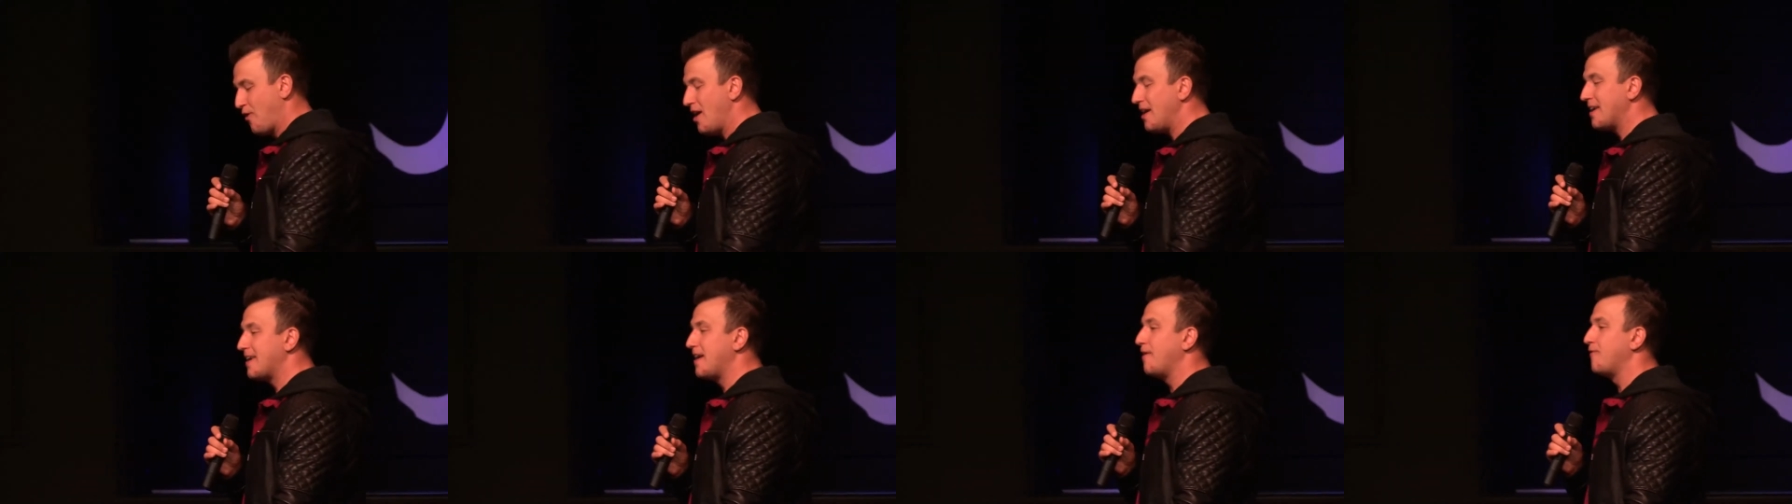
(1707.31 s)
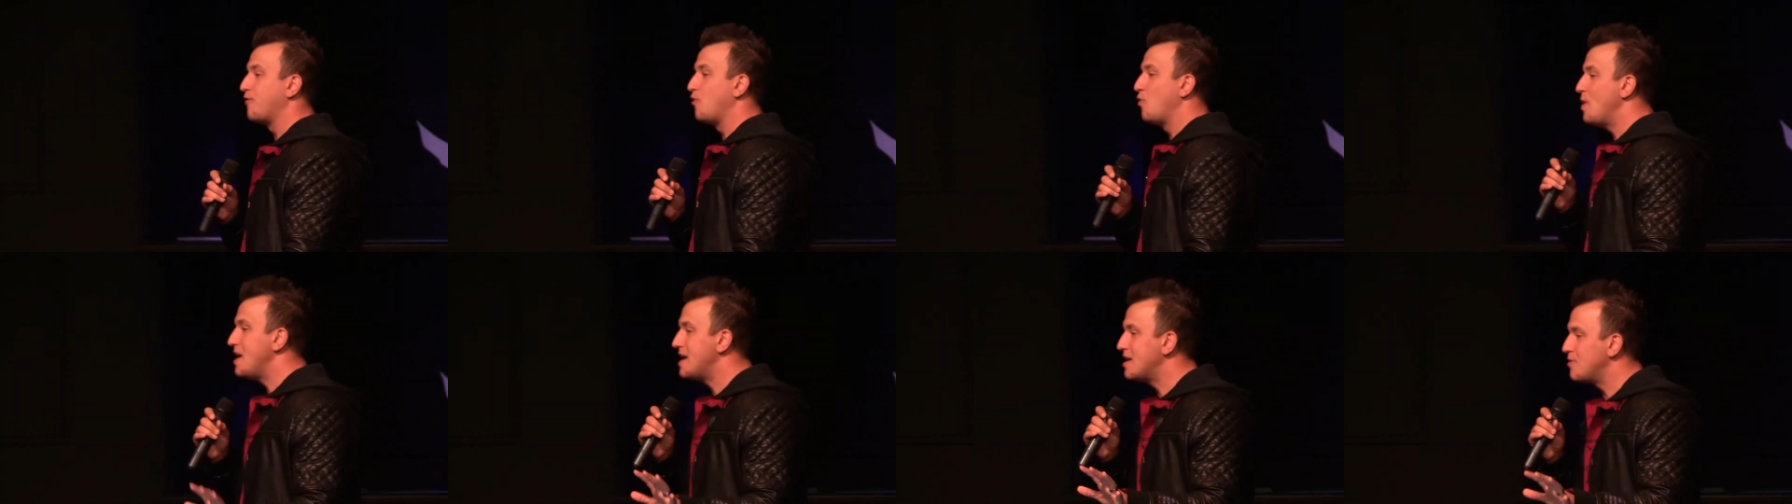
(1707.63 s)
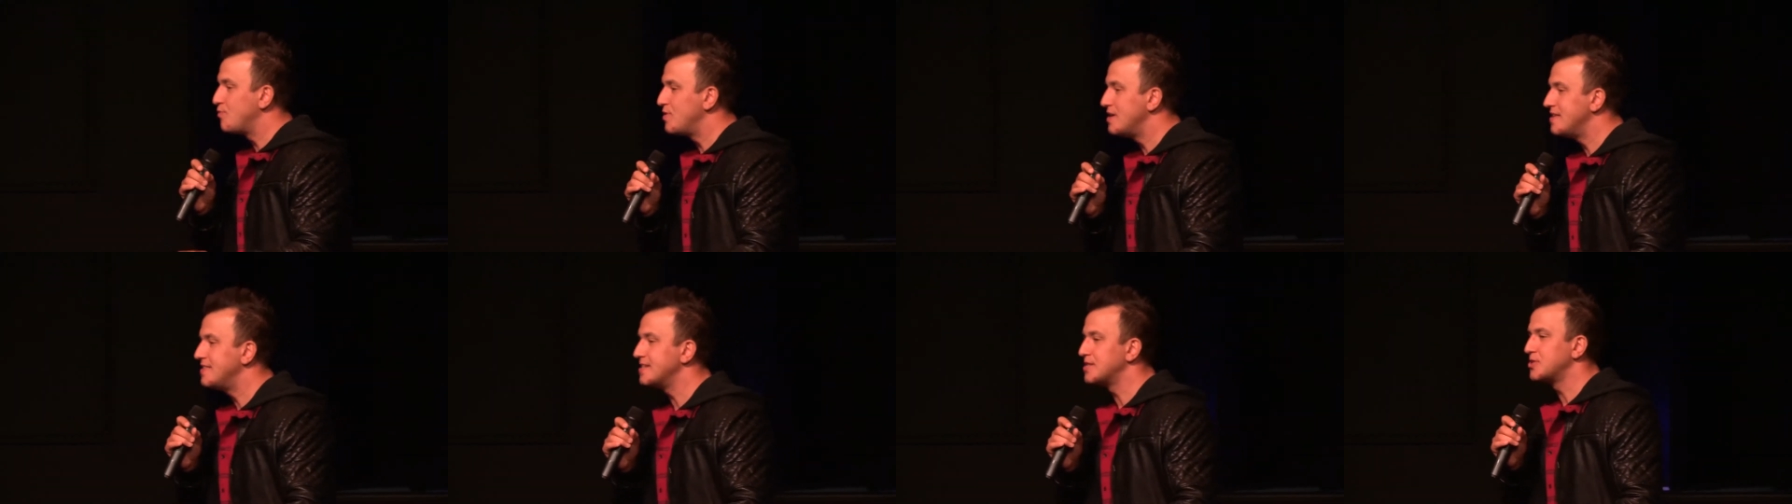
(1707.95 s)
not careful, we can
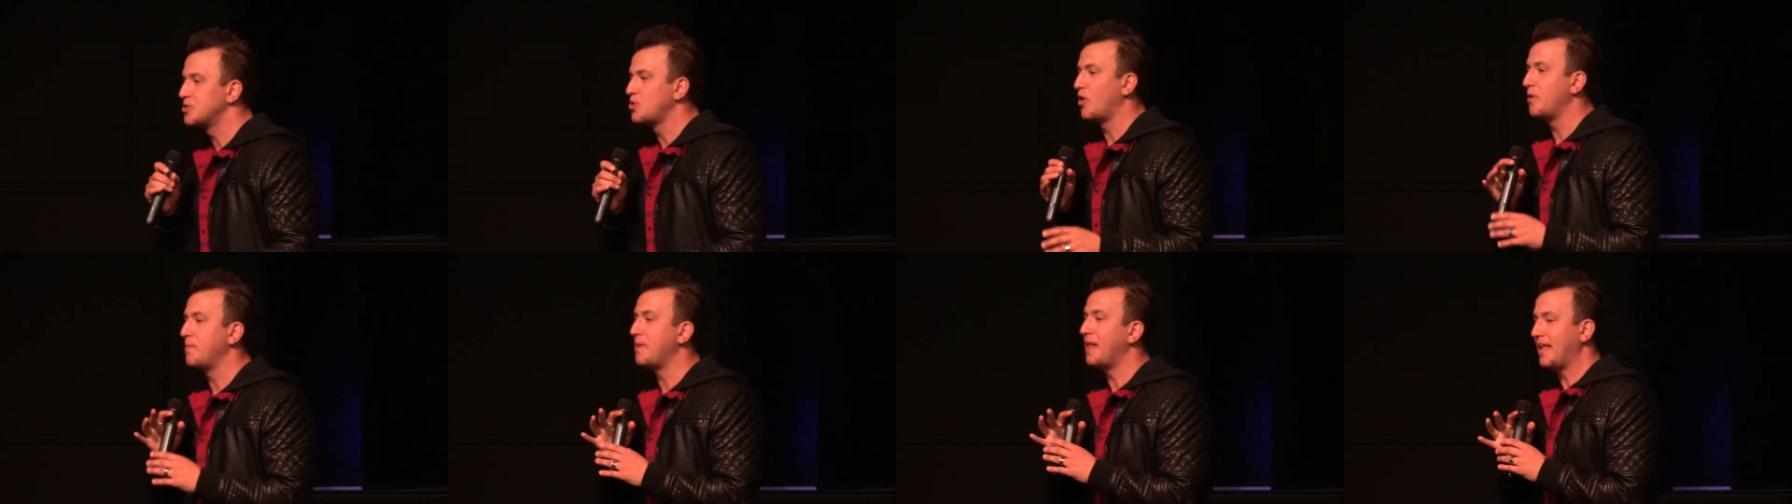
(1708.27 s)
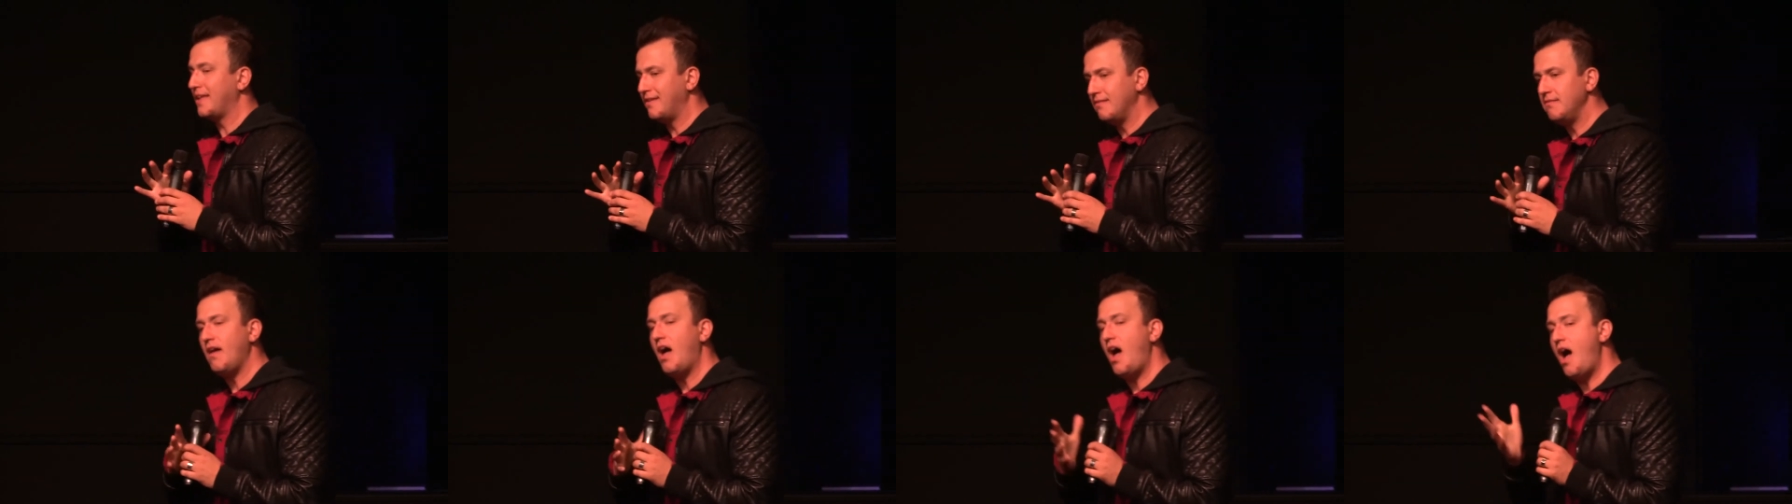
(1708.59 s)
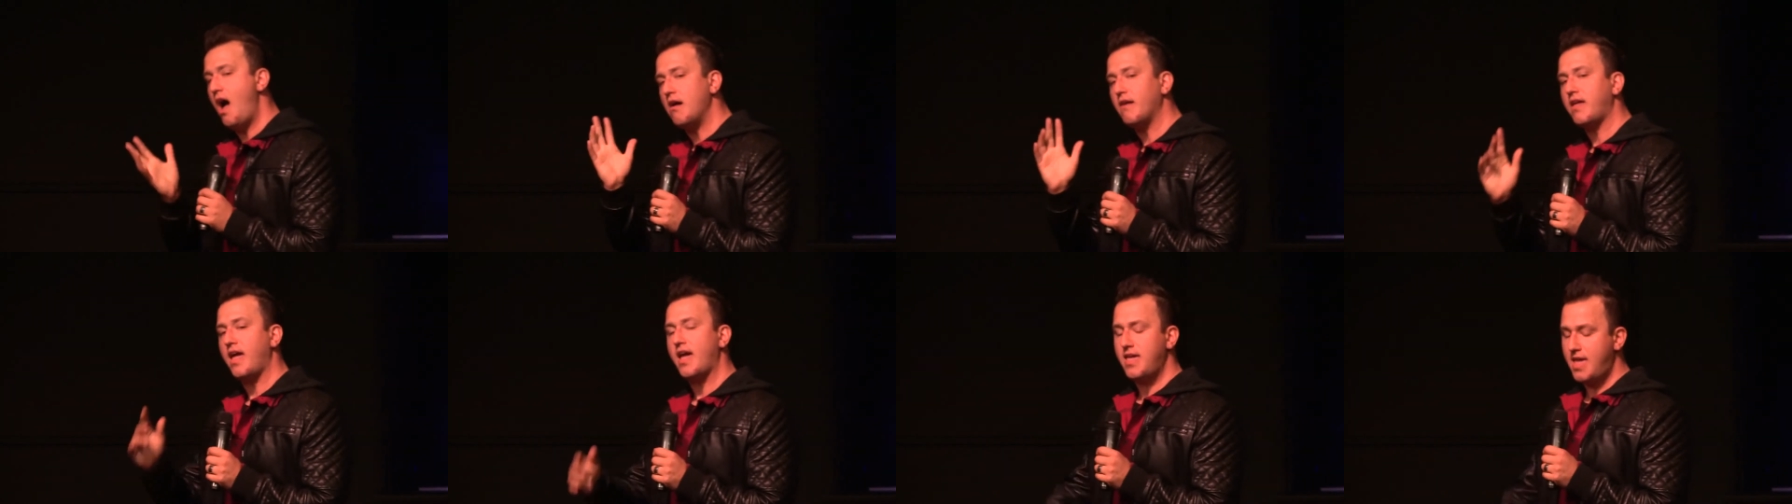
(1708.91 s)
read this story and be like,
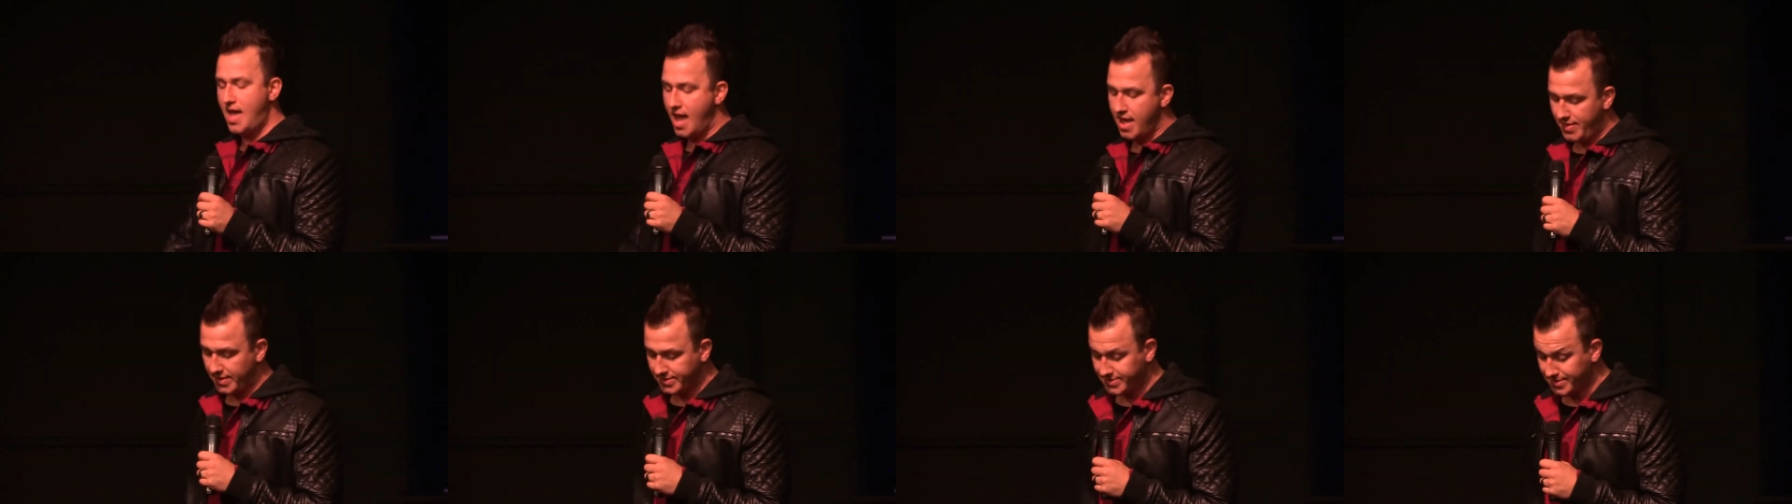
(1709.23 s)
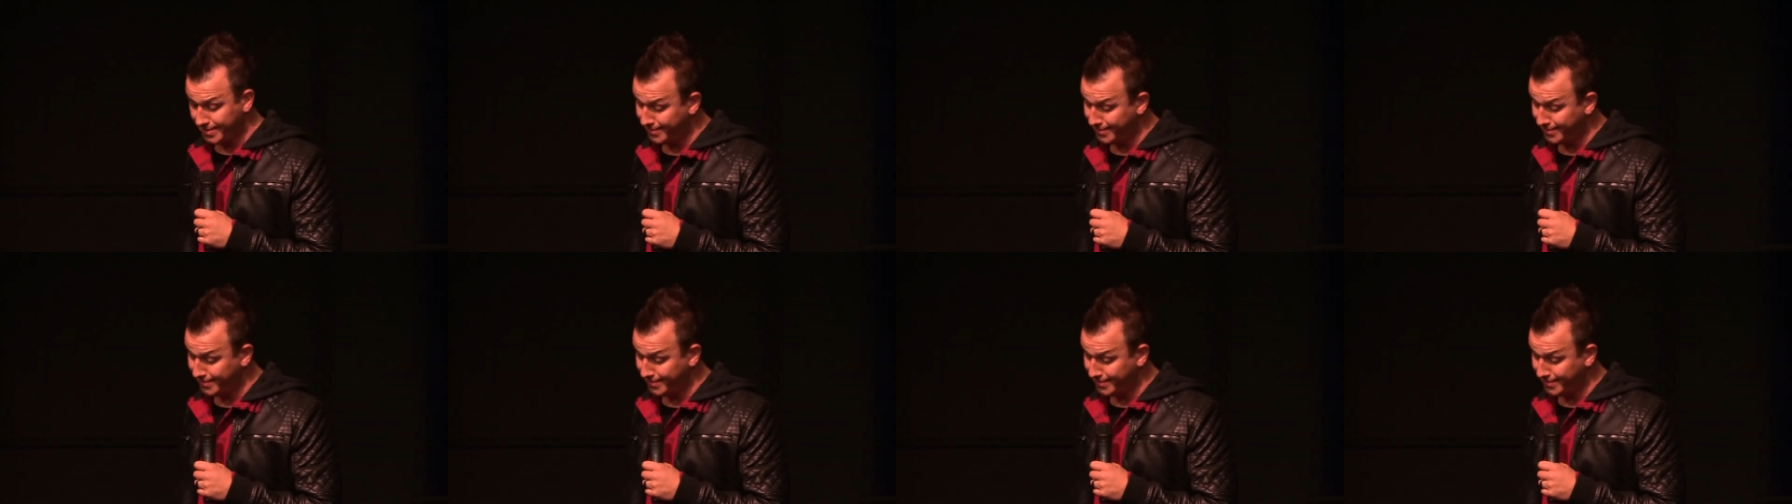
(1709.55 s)
oh, okay, yeah, that's a,